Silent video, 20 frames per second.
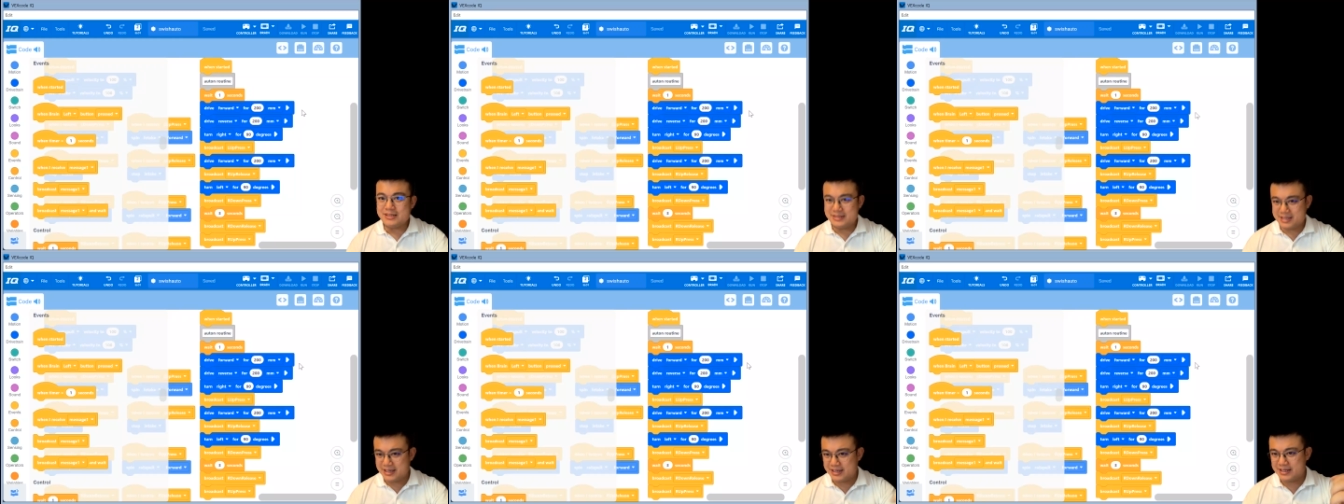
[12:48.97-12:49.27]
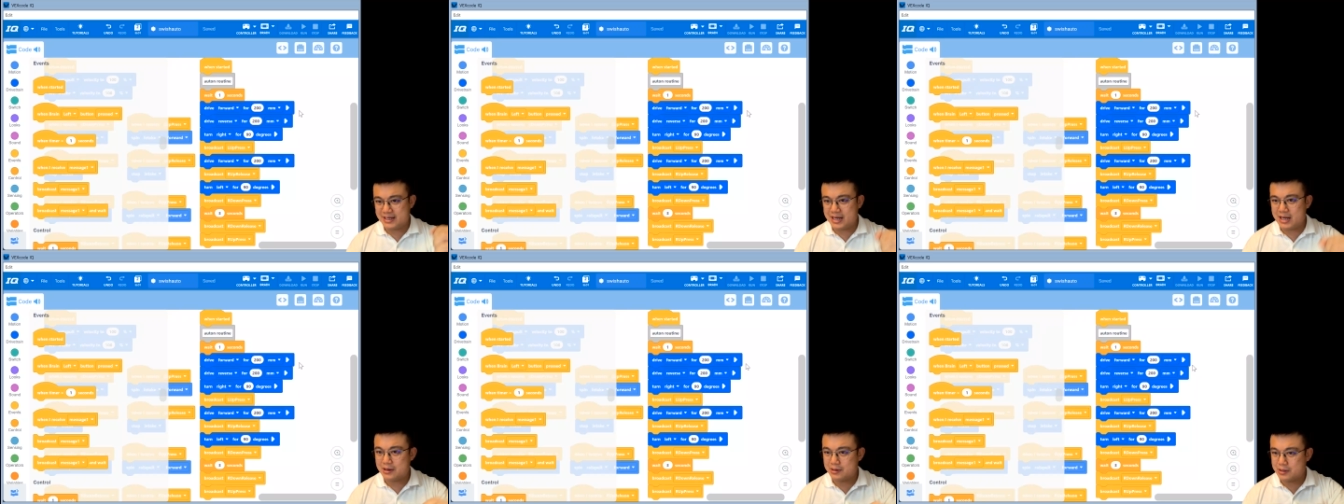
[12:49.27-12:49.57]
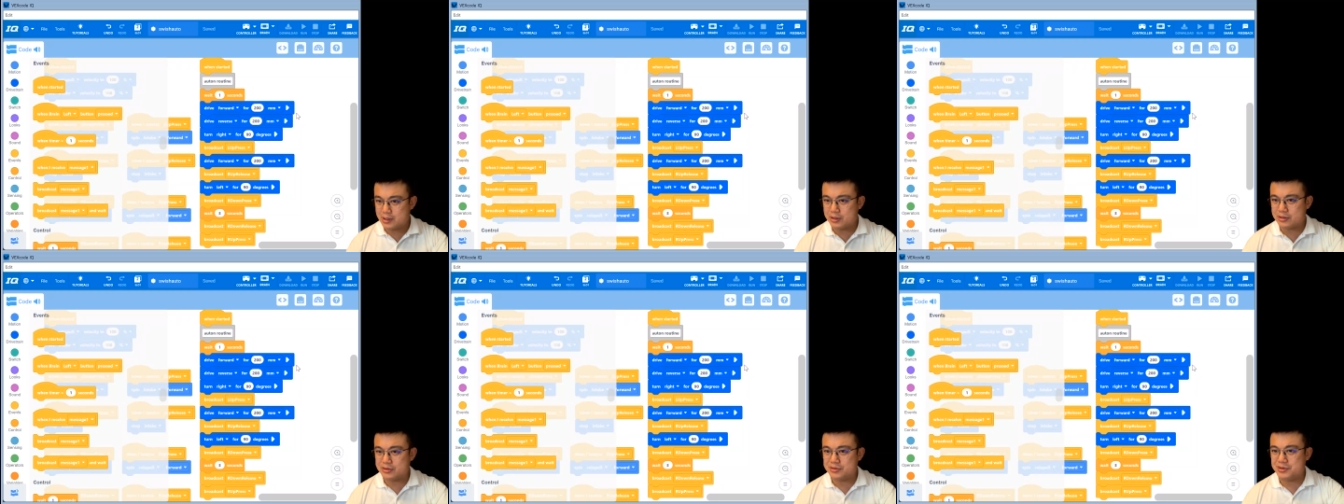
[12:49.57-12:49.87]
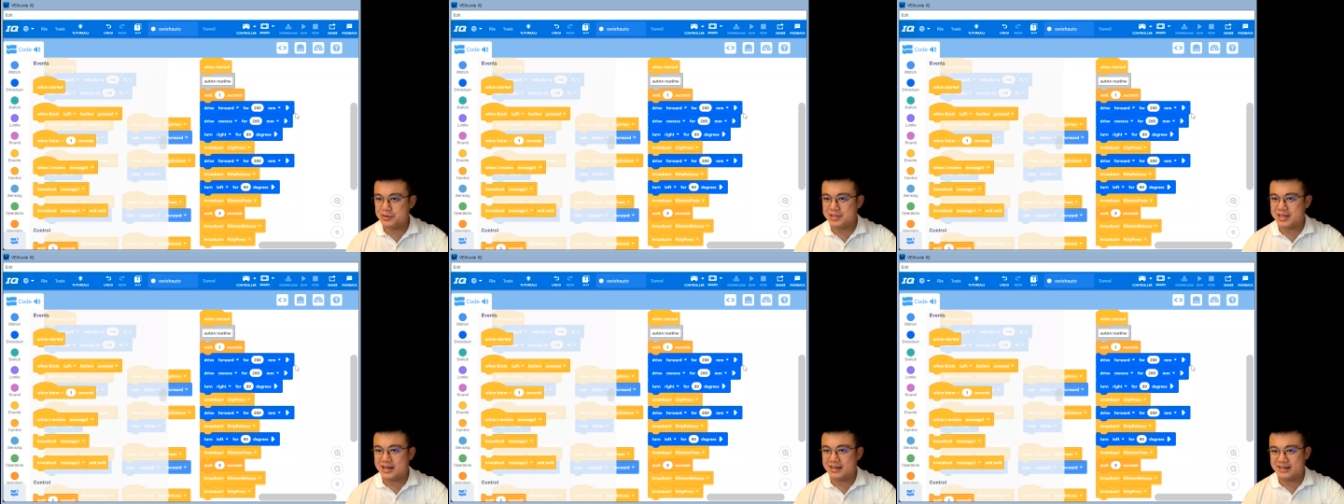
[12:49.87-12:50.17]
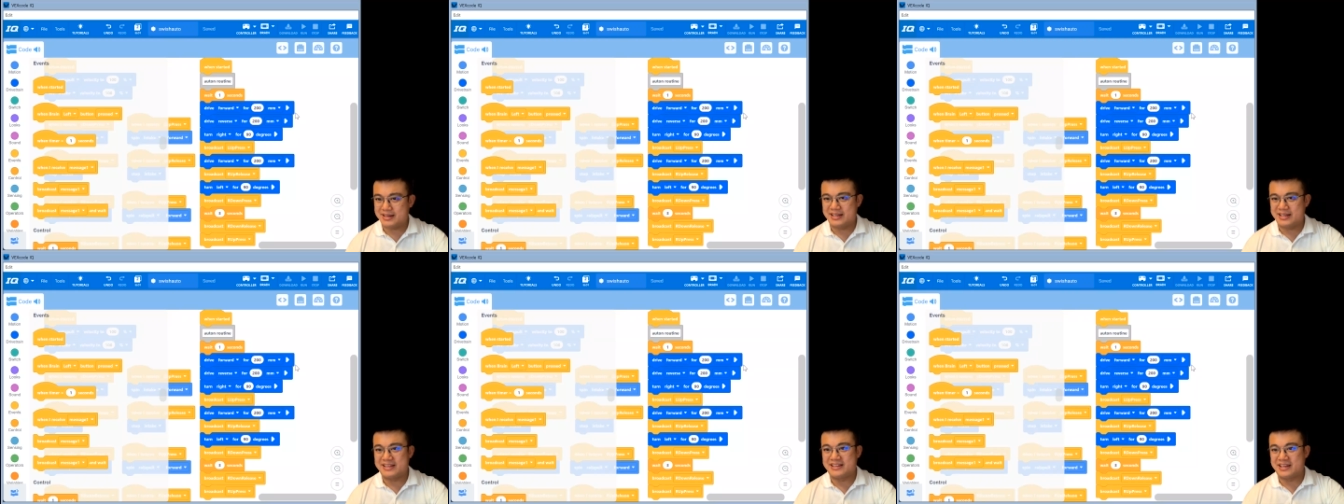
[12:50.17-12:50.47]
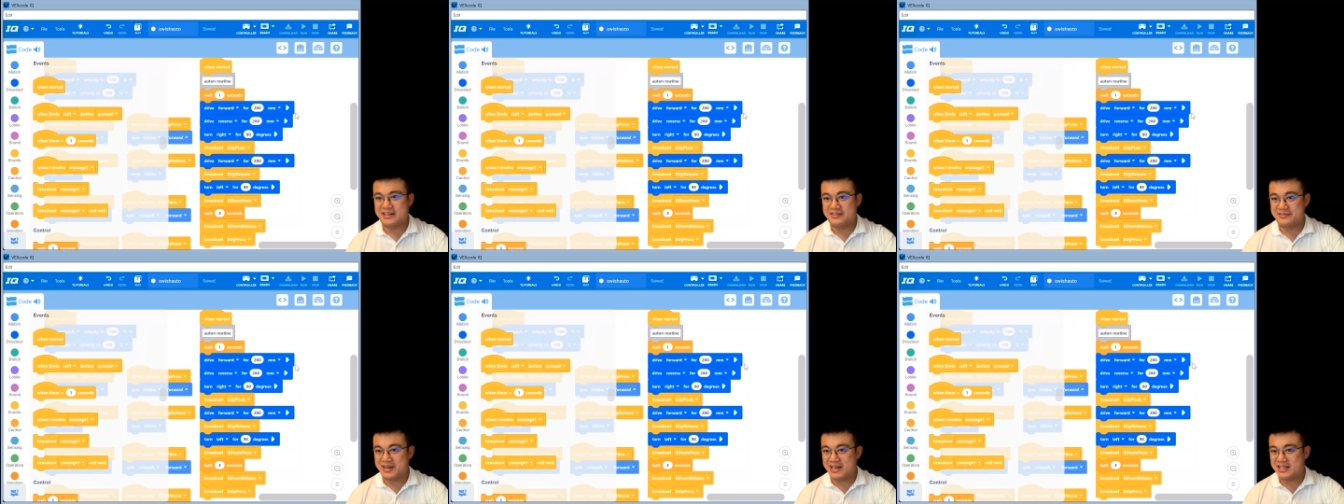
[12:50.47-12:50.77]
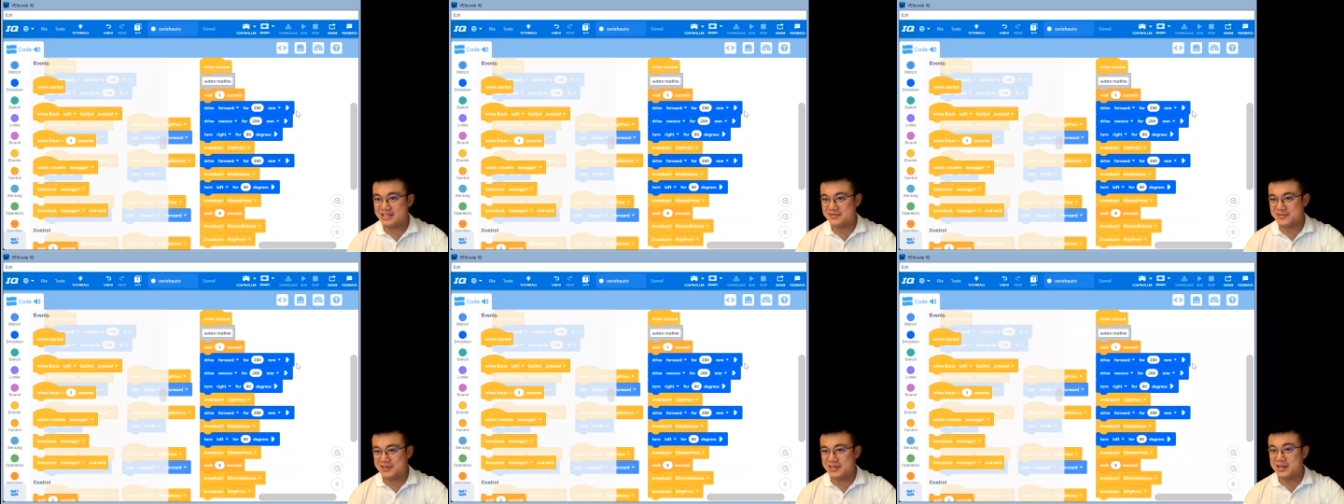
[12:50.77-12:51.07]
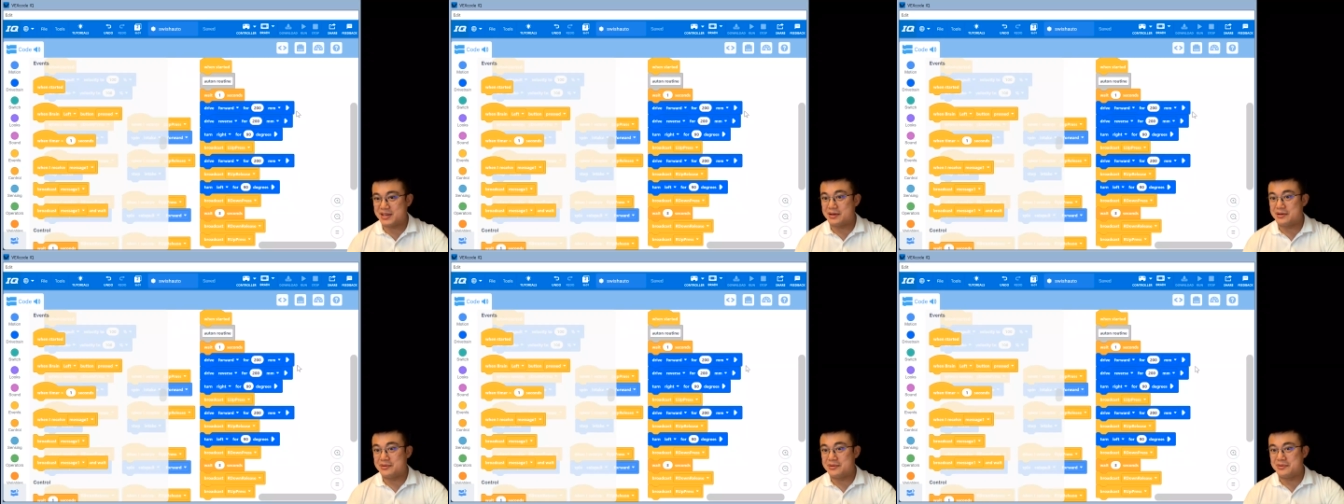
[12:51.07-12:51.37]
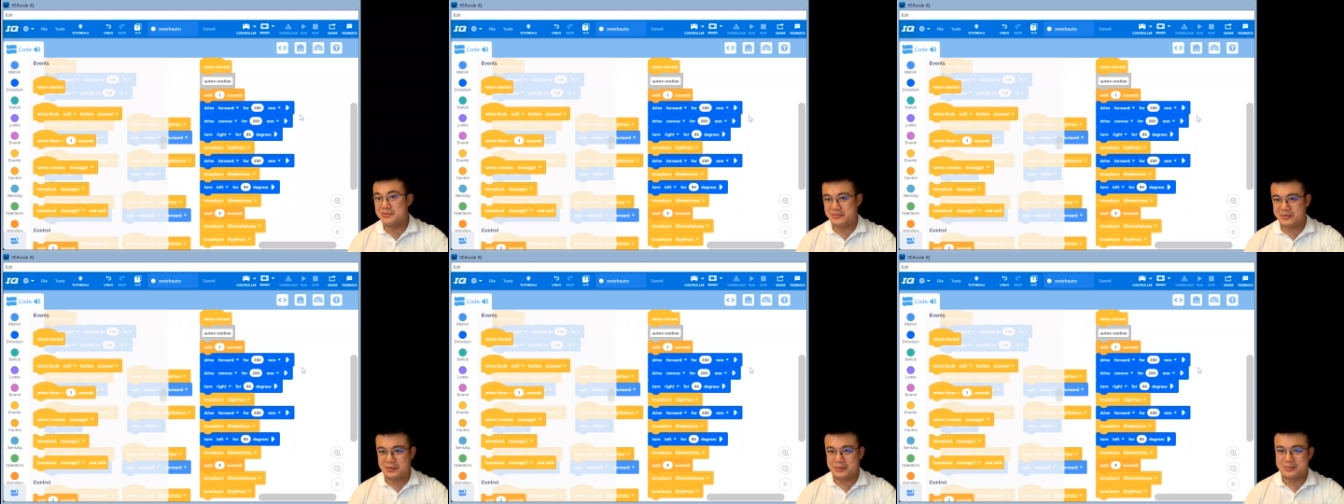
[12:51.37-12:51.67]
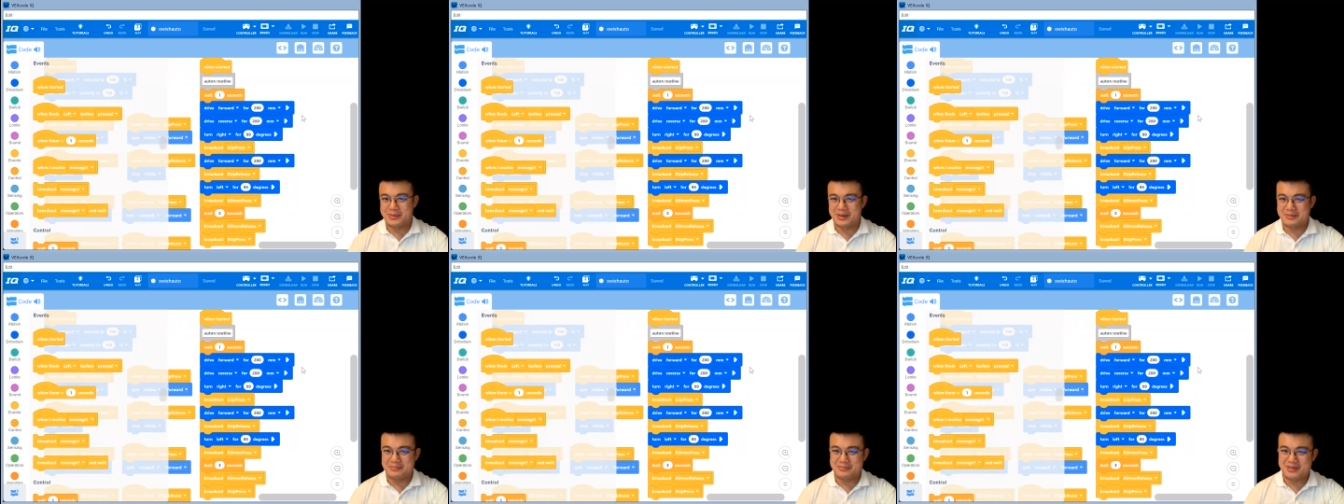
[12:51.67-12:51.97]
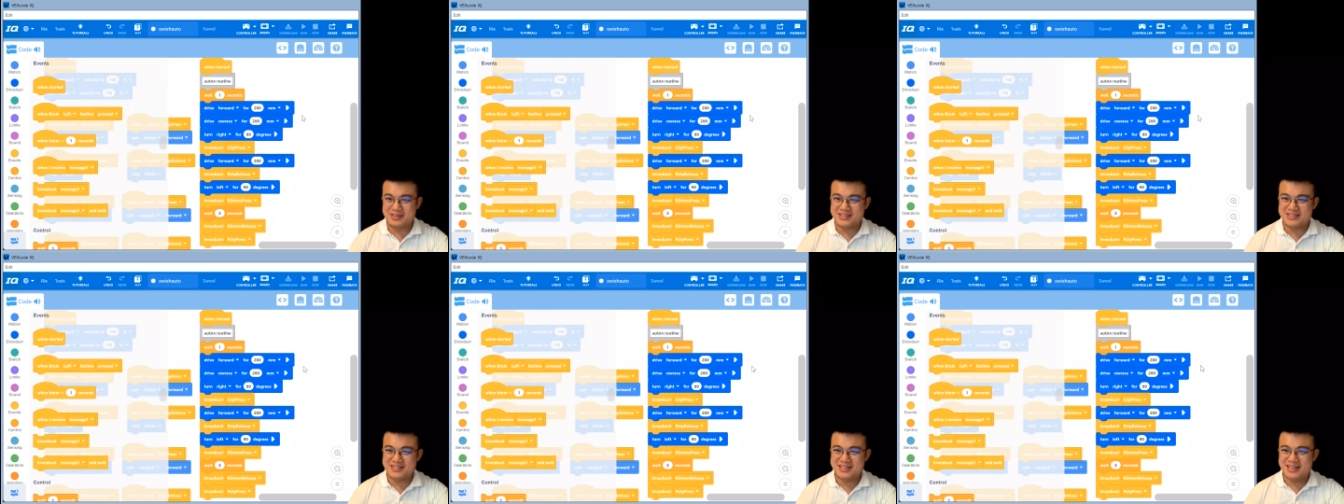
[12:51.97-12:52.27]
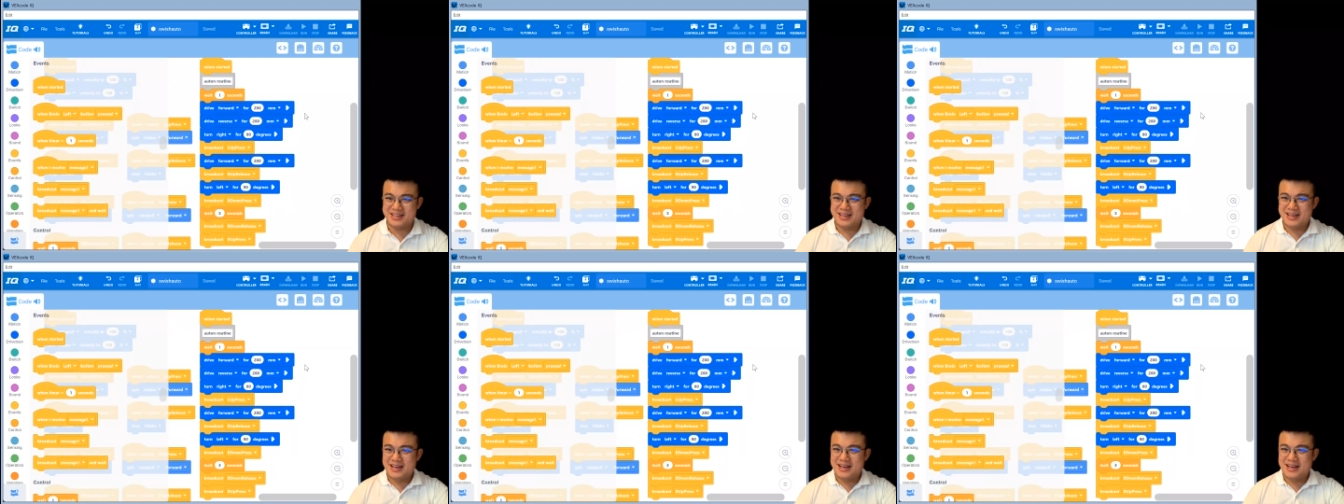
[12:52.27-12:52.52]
then I'll go through that in the advanced video for members.